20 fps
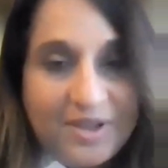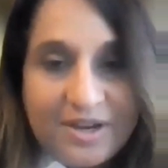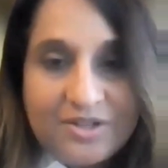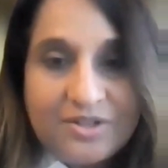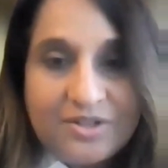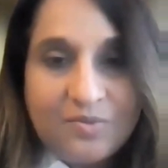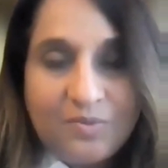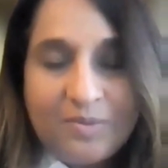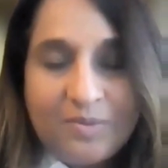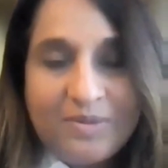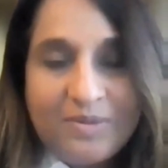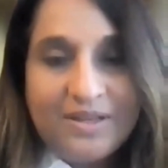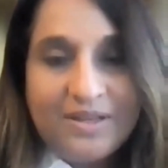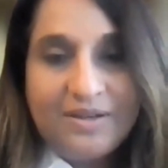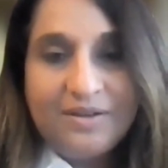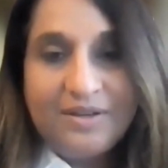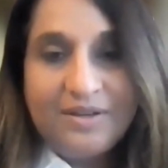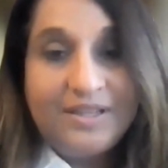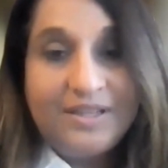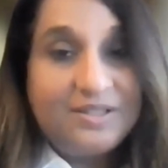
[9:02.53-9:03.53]
Asian
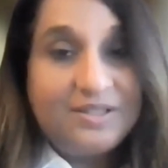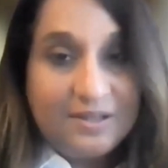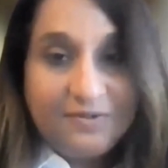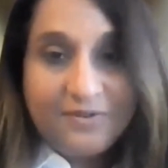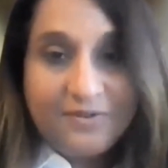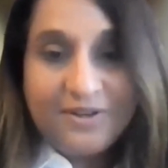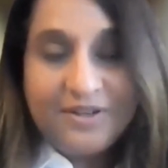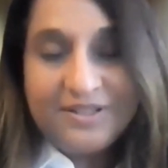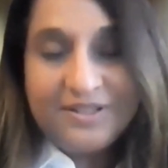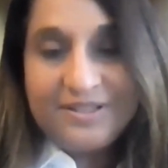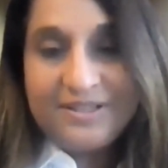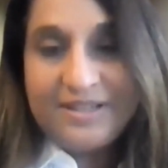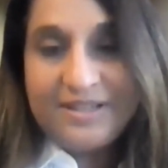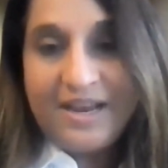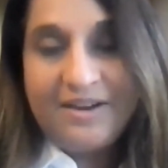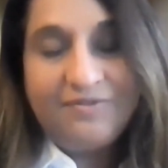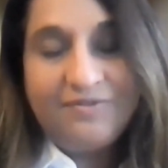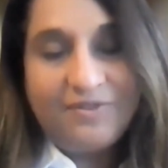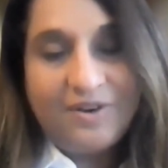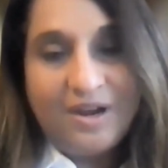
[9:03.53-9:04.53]
woman is different,
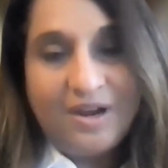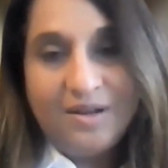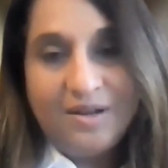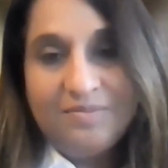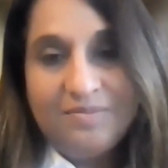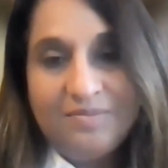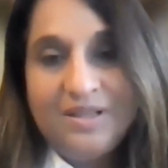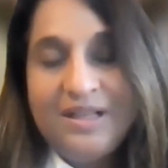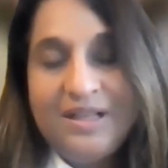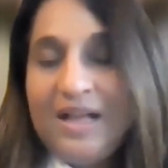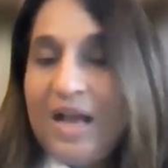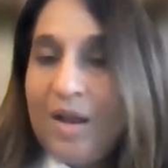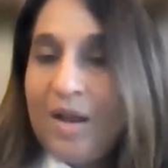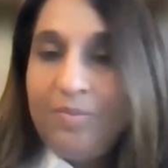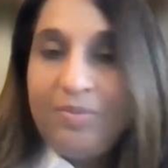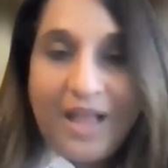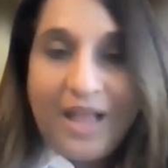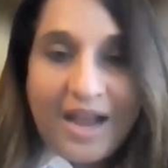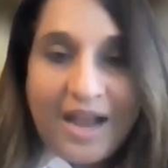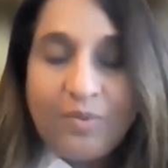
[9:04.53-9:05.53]
say, from a
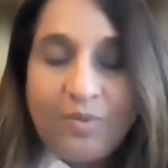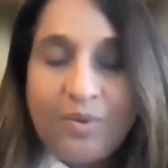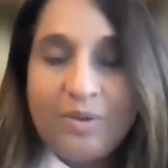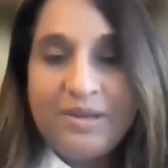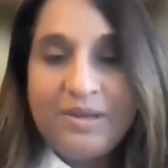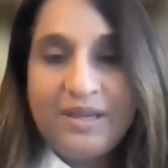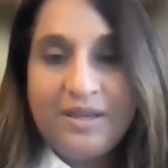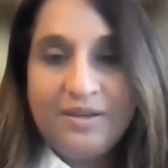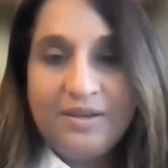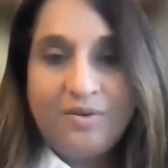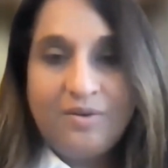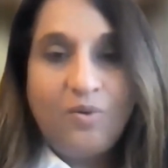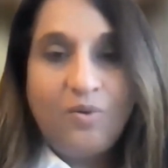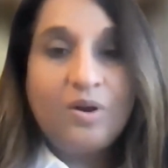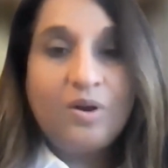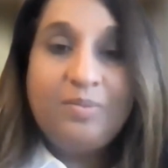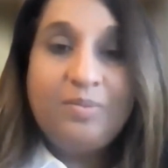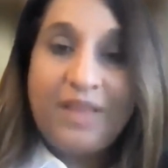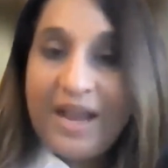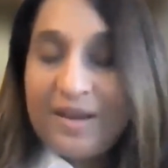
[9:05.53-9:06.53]
Black woman or
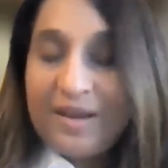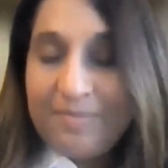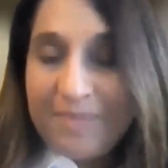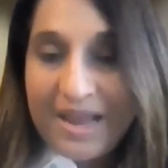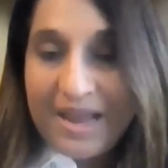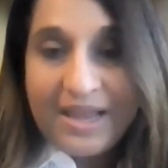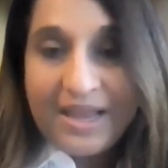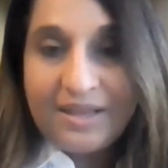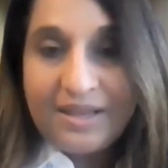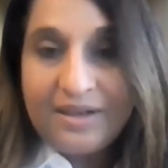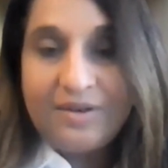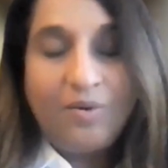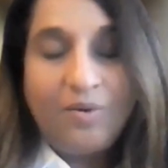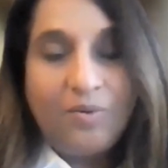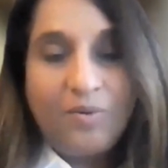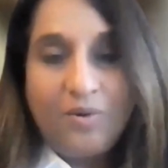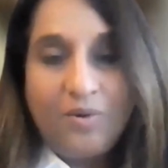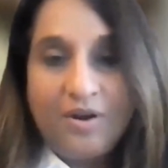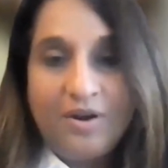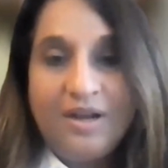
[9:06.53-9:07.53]
a Black man
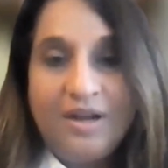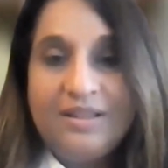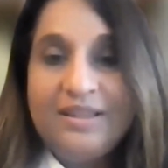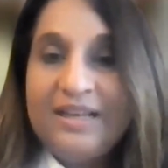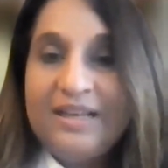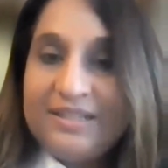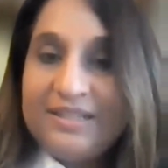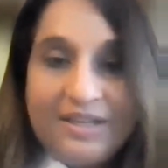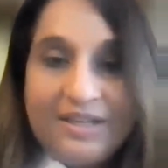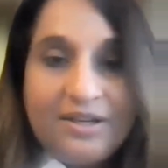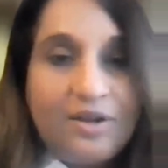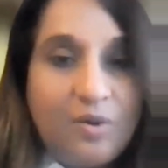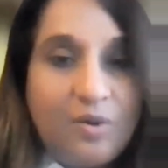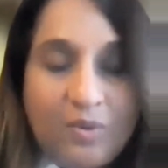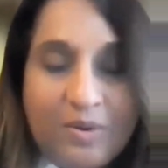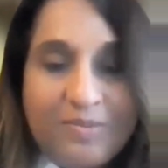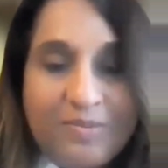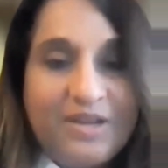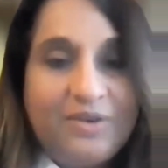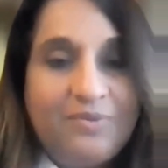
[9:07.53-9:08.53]
or a Latino
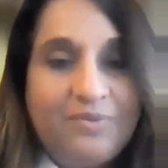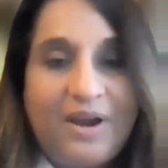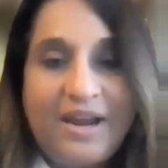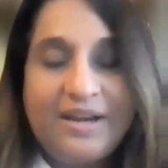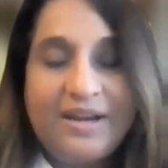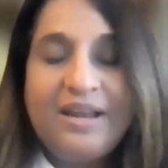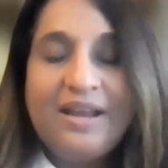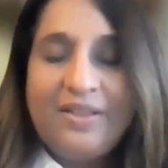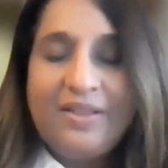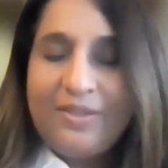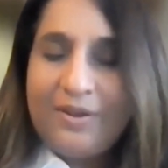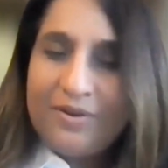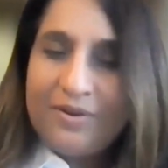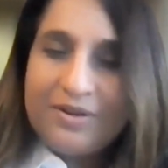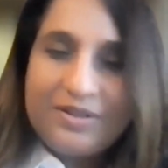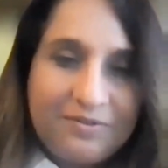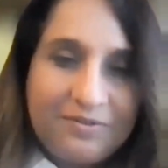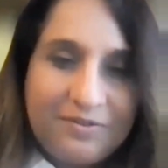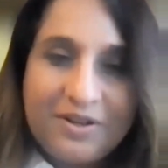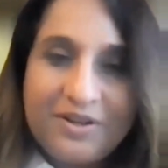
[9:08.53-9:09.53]
woman, right? There are
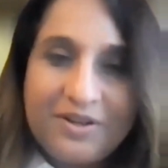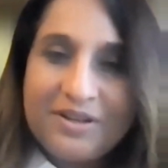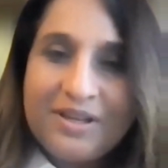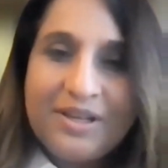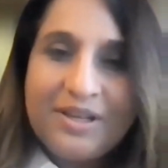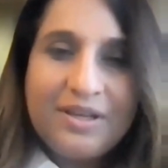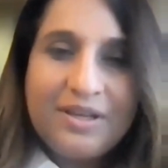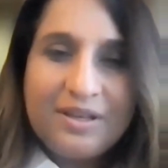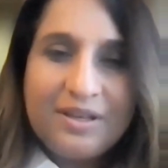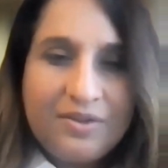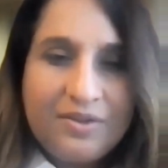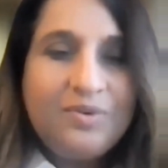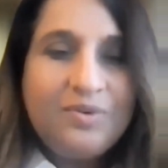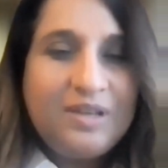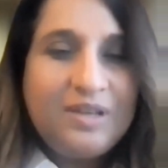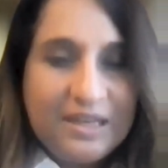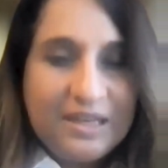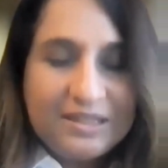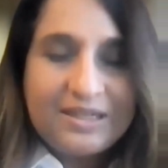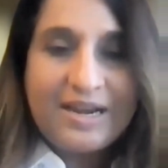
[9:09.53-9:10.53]
different
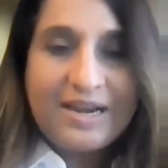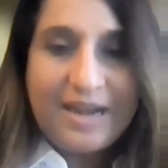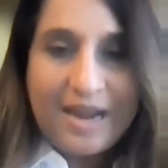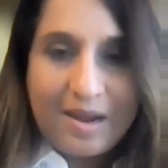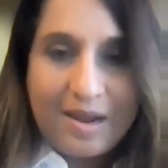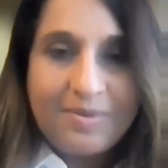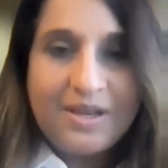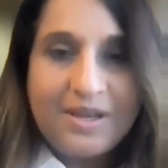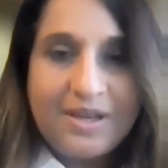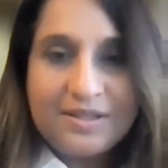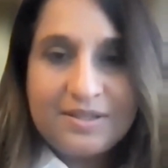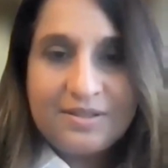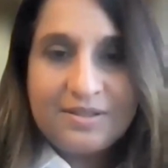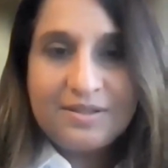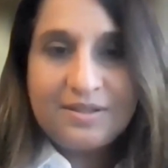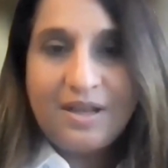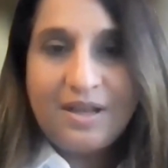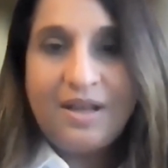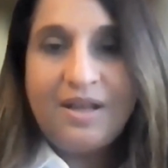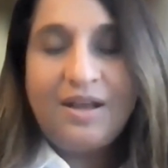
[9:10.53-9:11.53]
unique dynamics
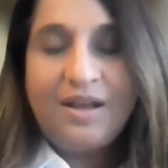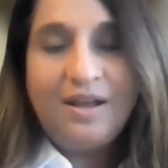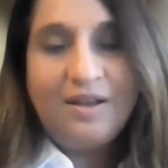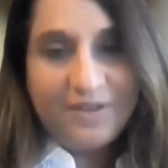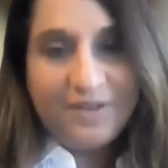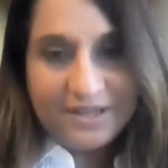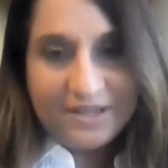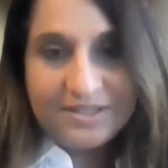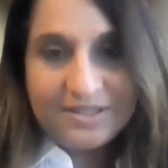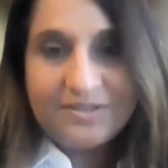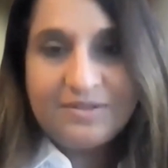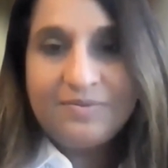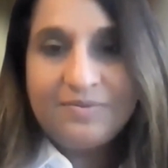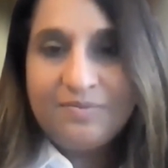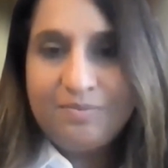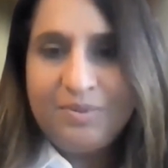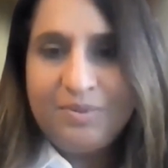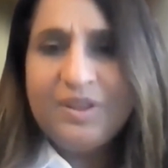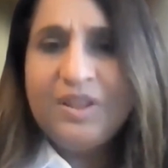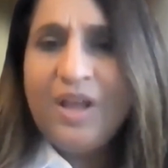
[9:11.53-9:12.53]
of us
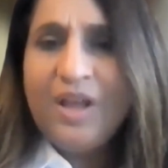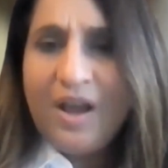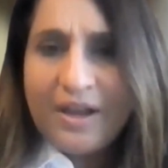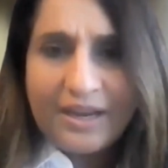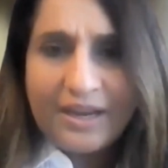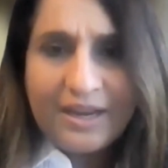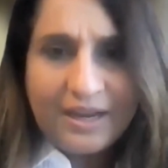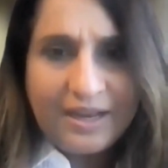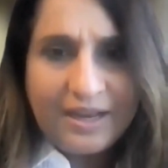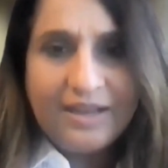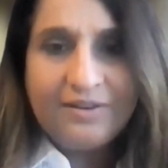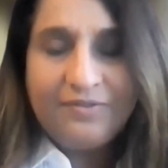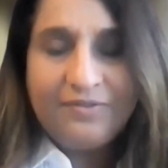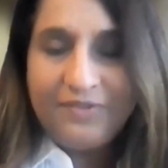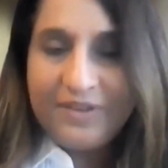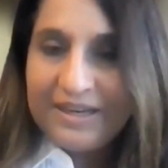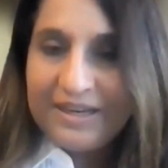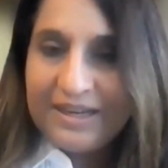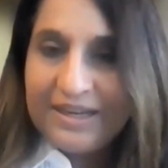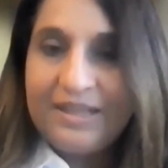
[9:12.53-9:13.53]
belonging and
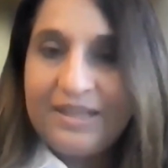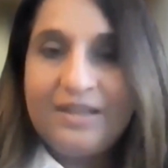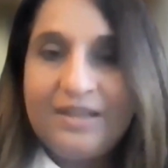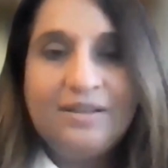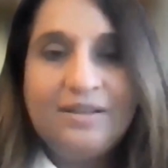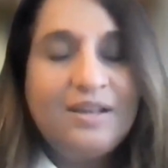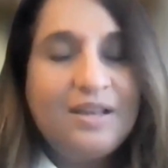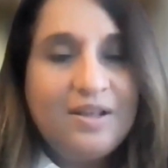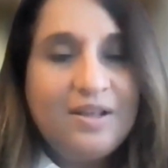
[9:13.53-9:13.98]
fitting in,